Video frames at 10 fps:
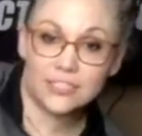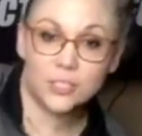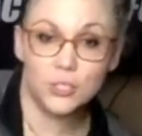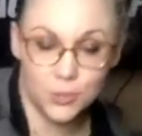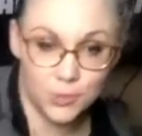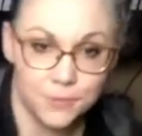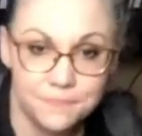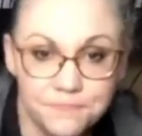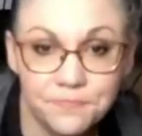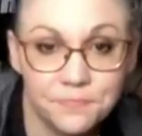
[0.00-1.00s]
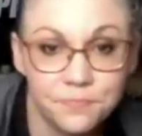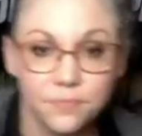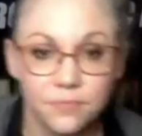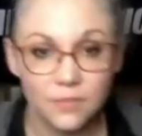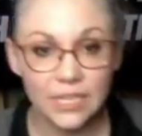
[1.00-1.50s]
do
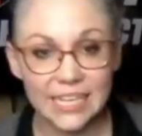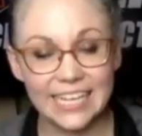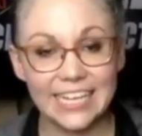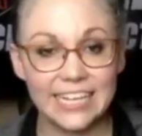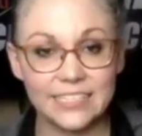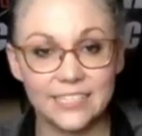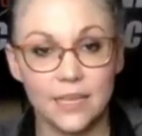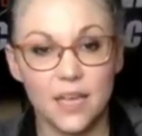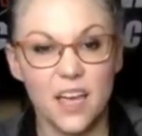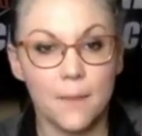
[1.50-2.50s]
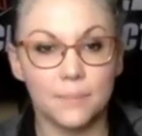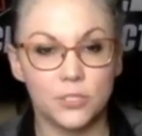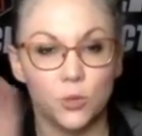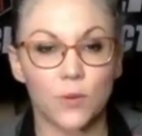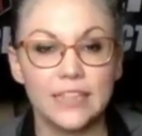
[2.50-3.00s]
is
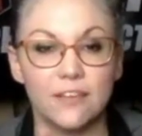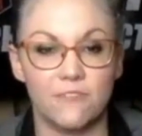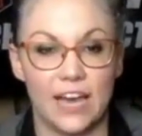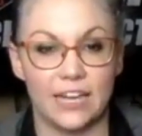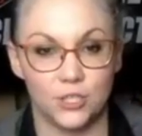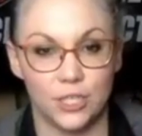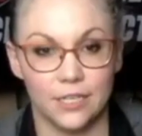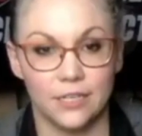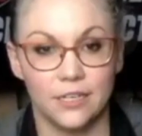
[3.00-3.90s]
between the fascia,